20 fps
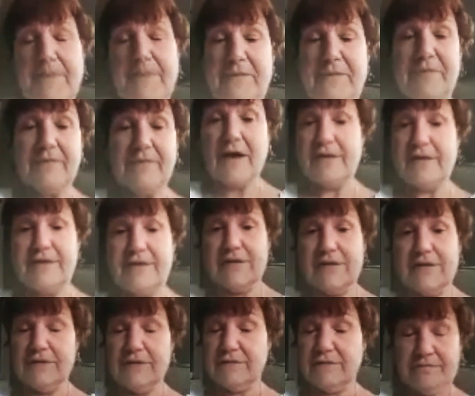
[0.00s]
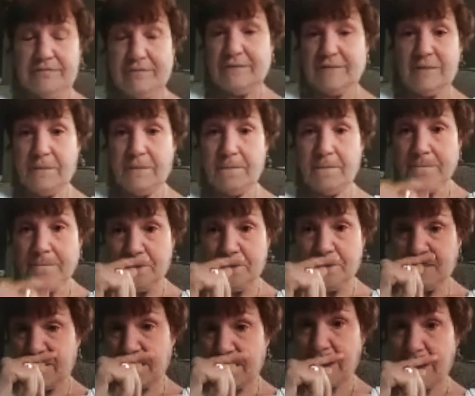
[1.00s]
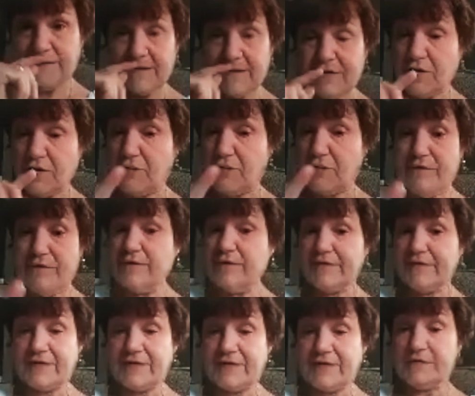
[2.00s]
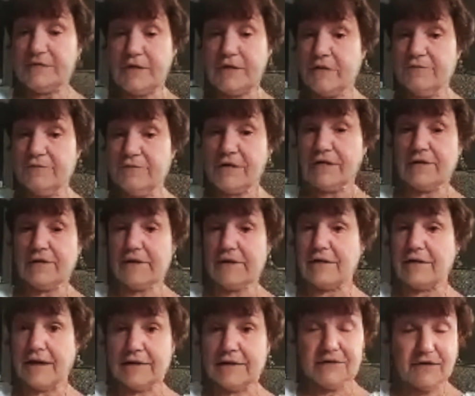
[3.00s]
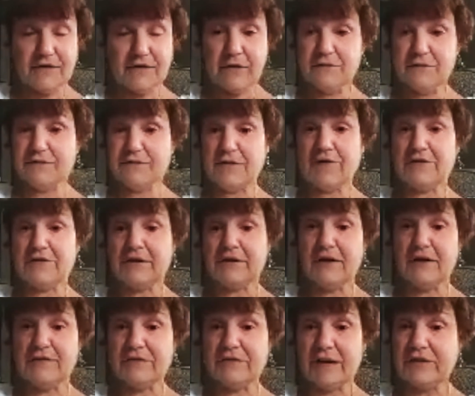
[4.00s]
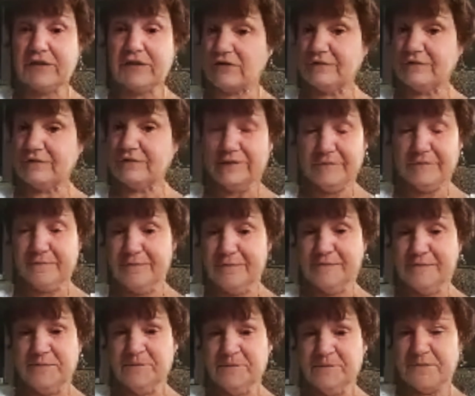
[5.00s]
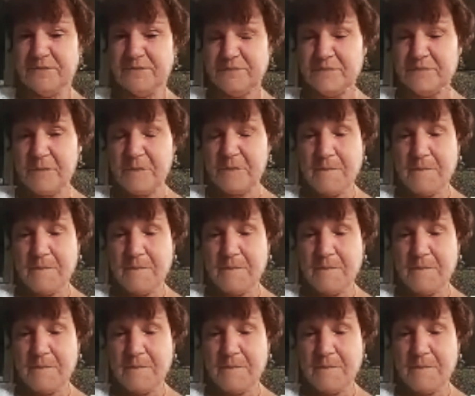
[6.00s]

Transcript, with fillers: Oh, that's said, so good. No, I said, don't even don't talk like that. Don't start the conversation. right.